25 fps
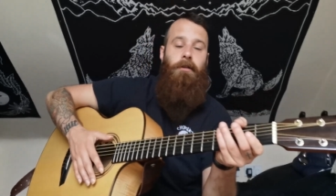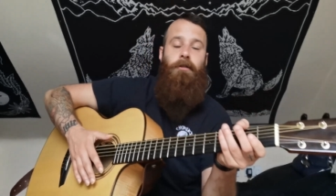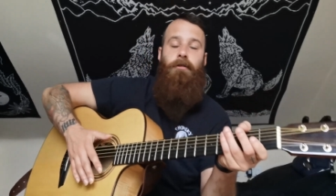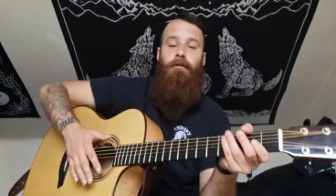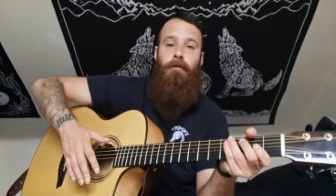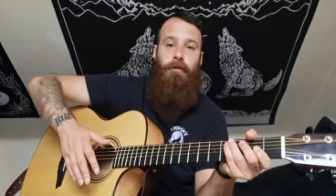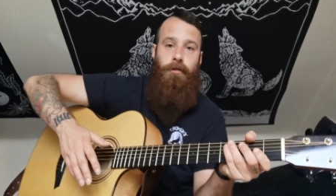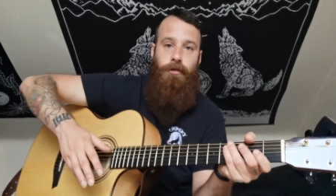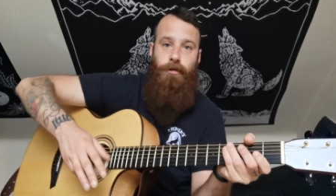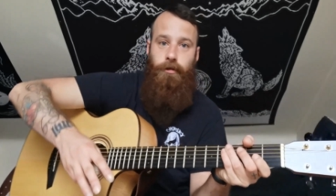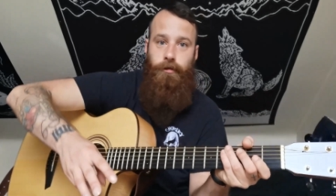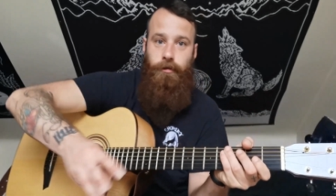
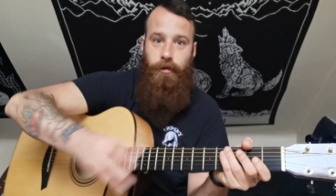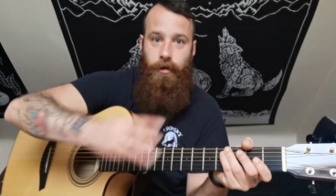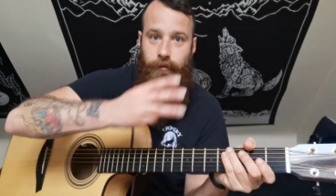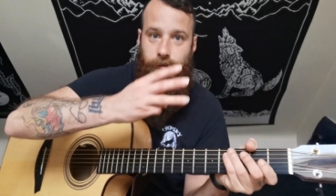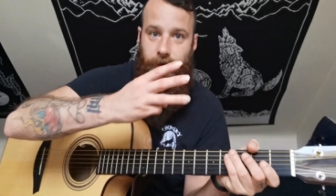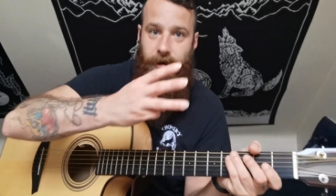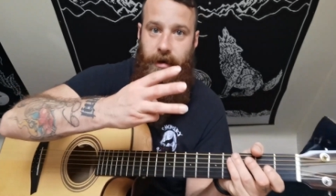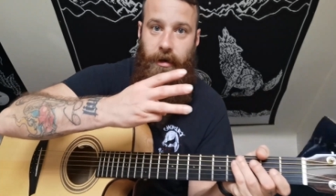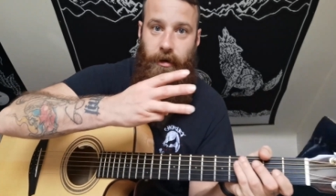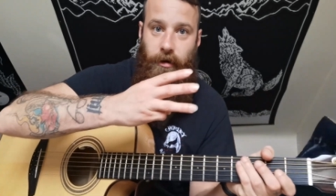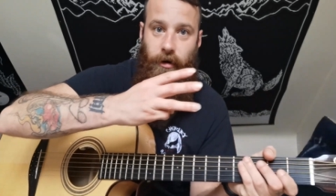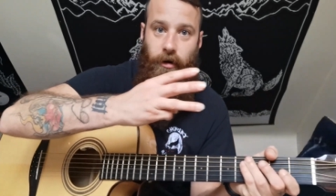So it's just the
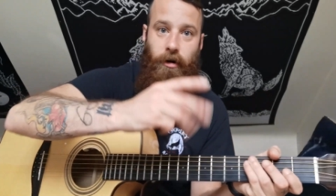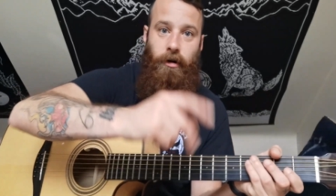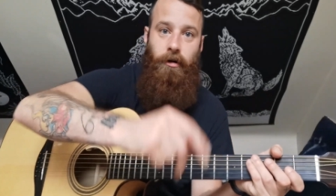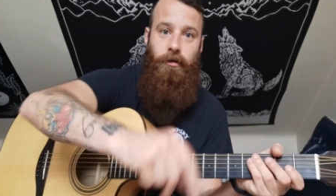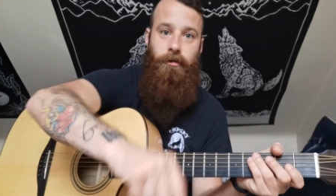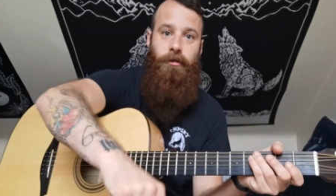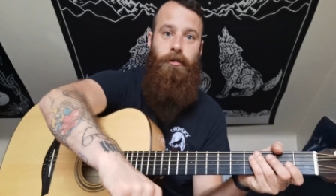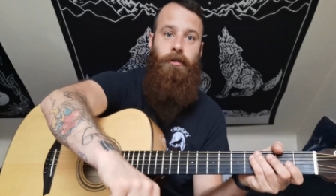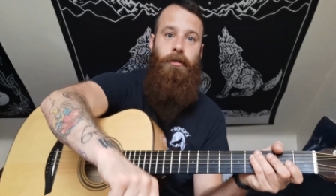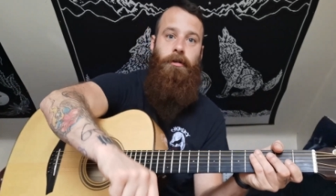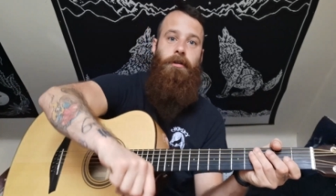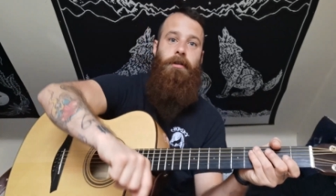3
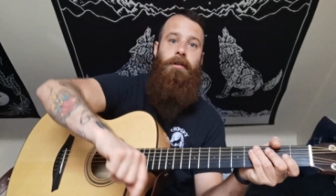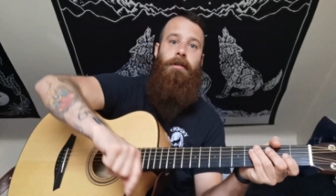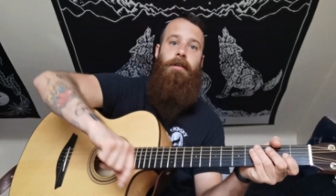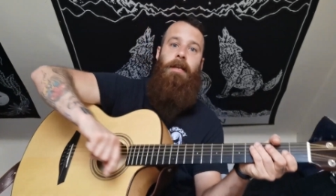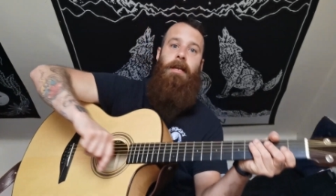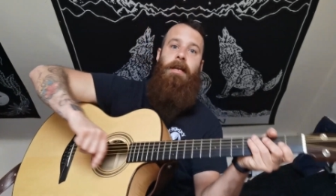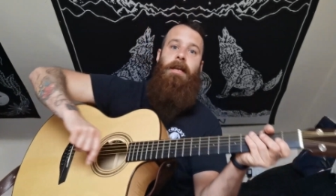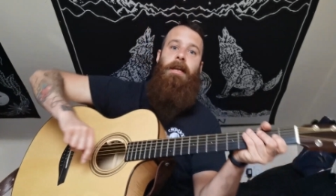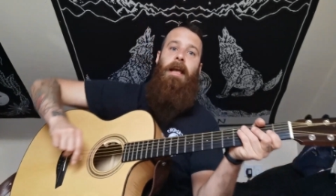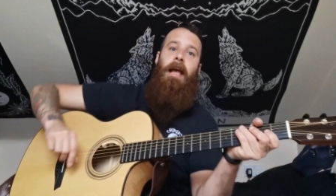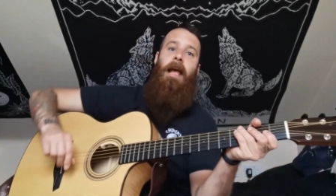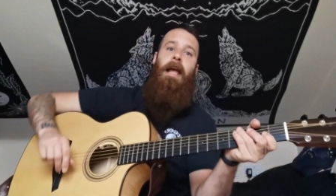chords,
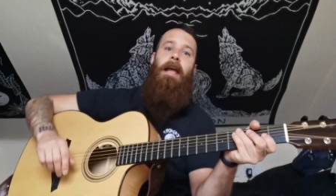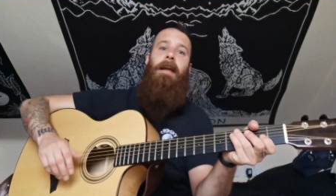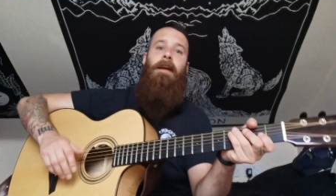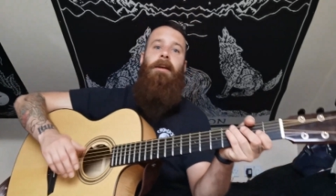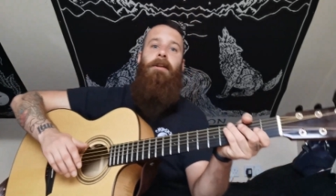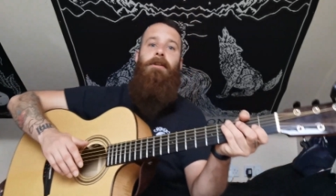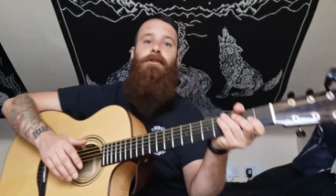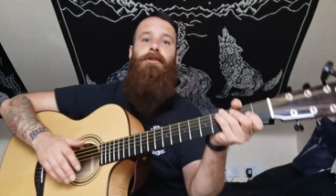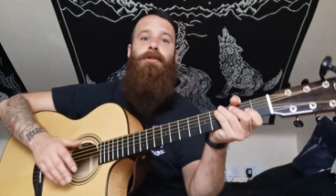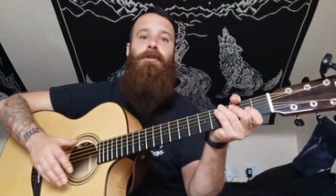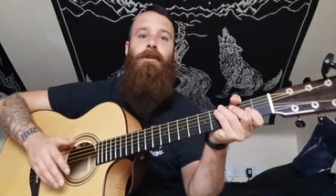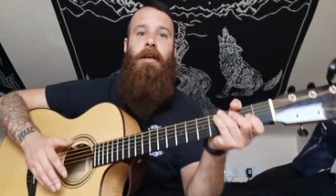D,
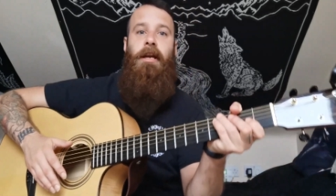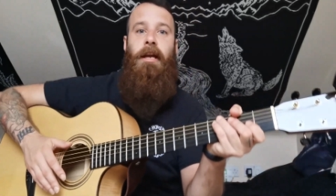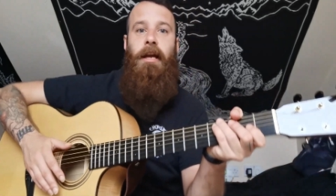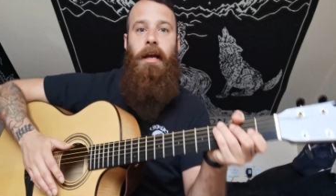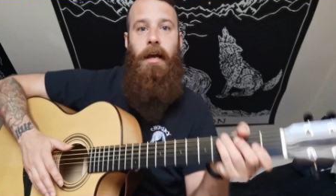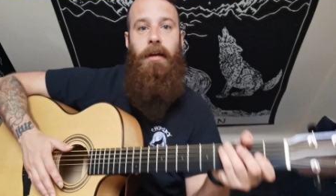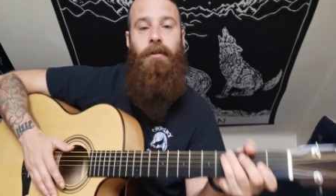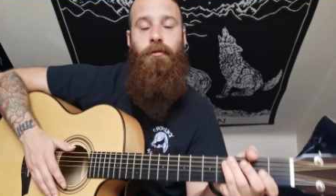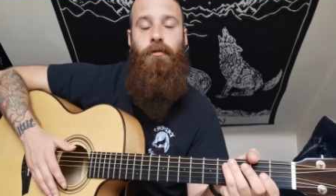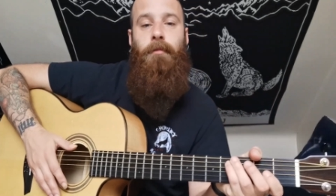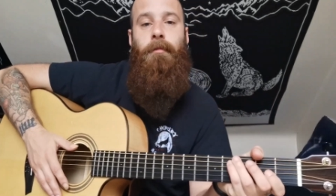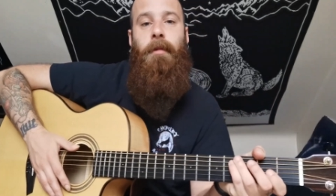A and G,
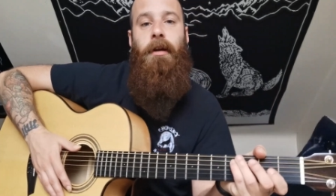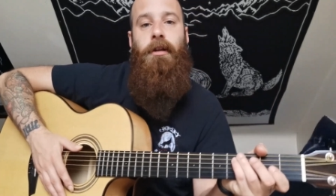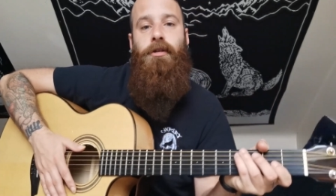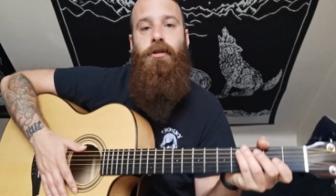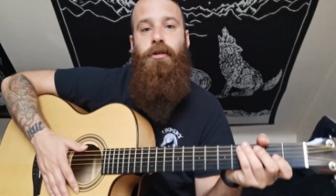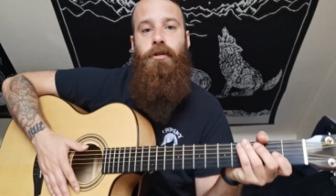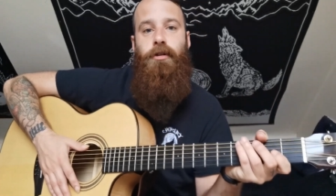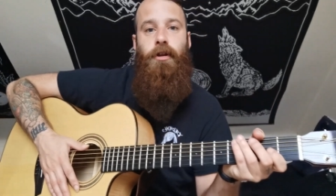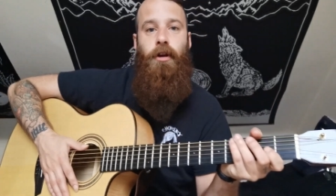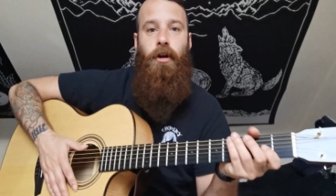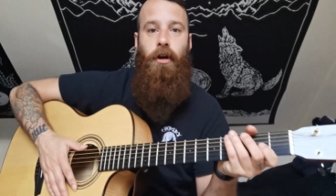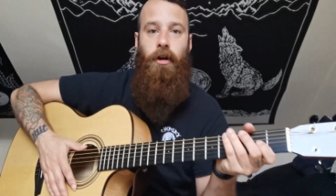as we
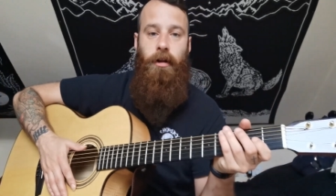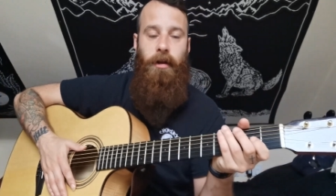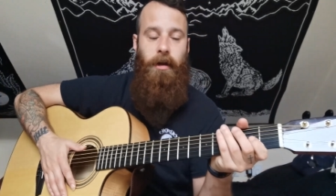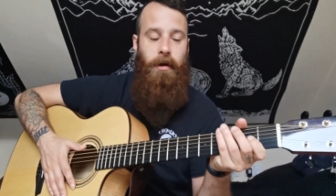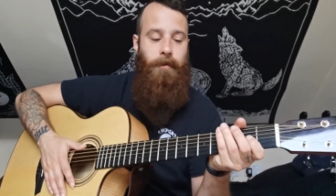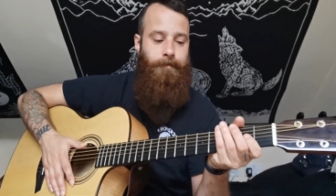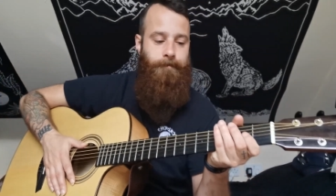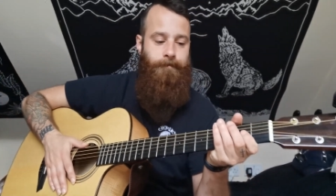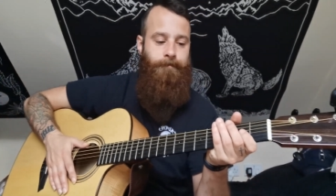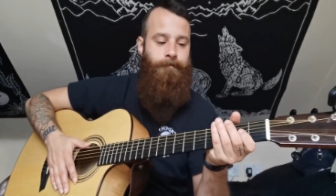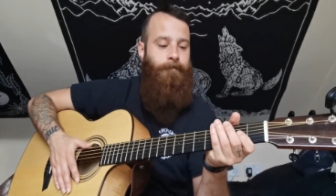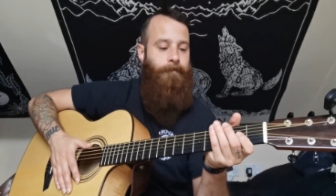mentioned
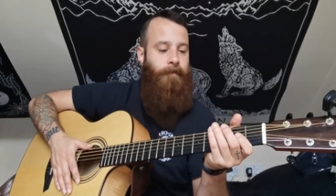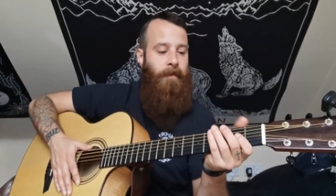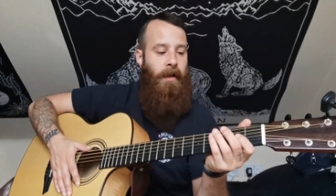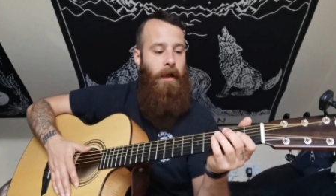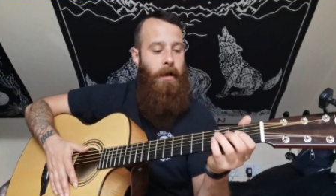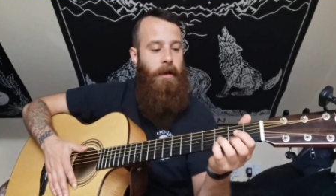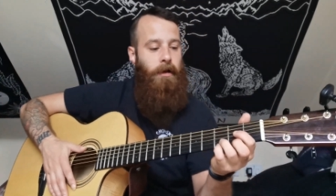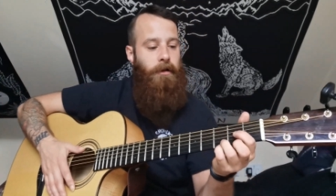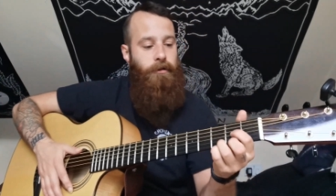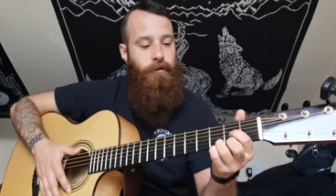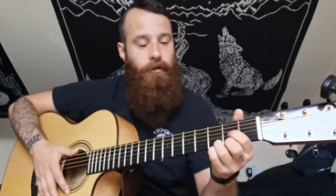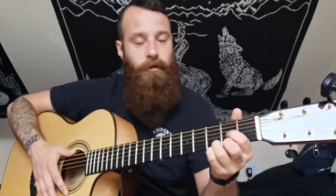earlier.
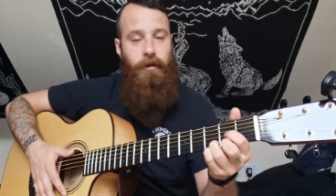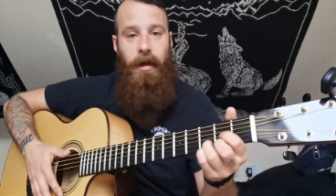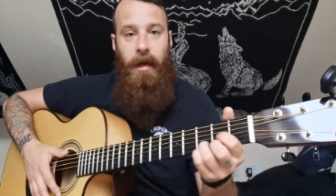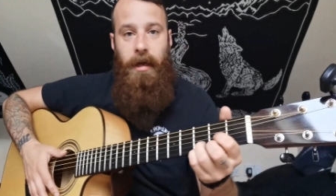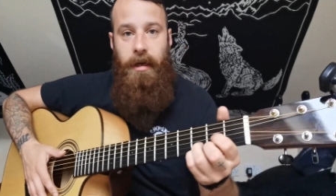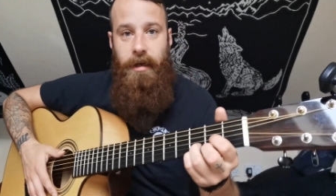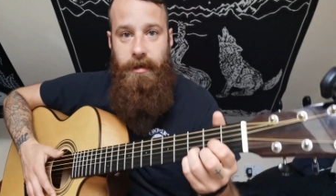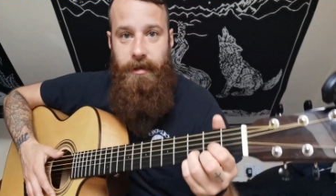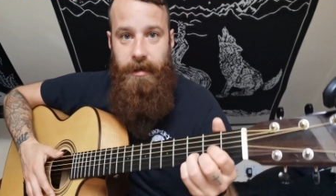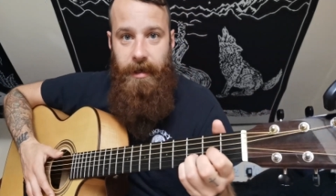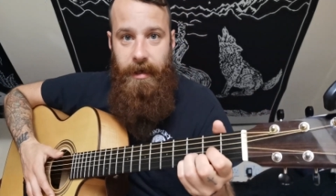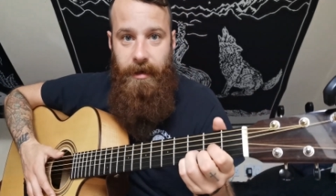So
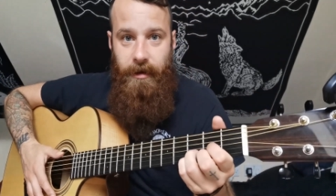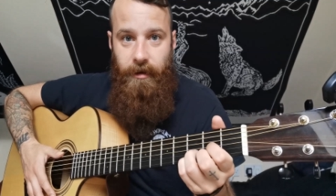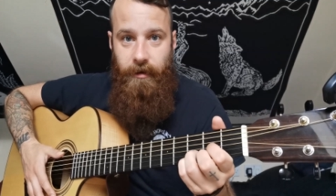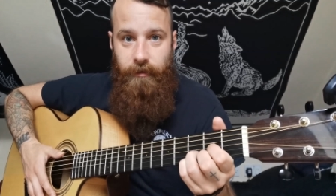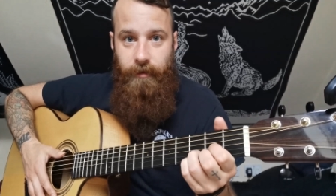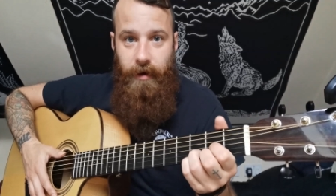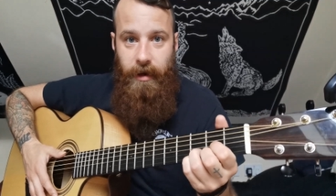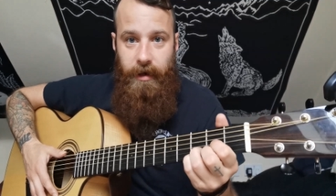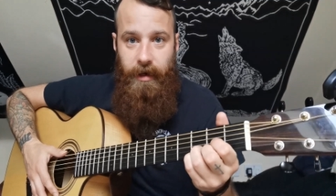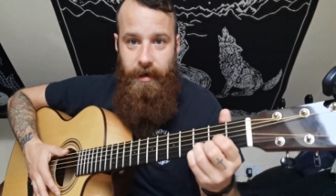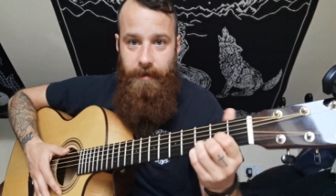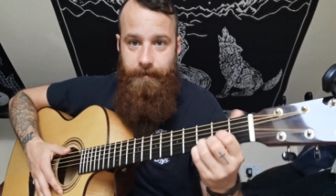get your D at
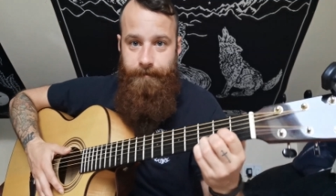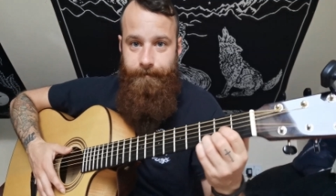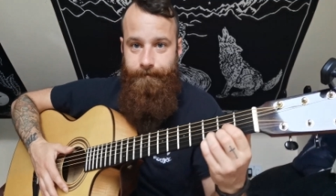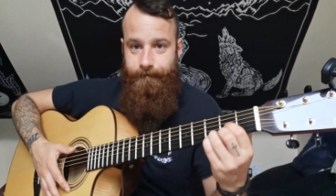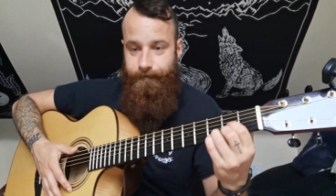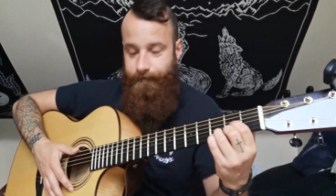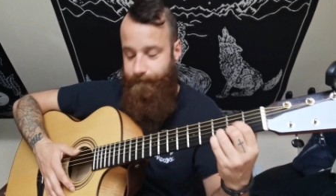the ready.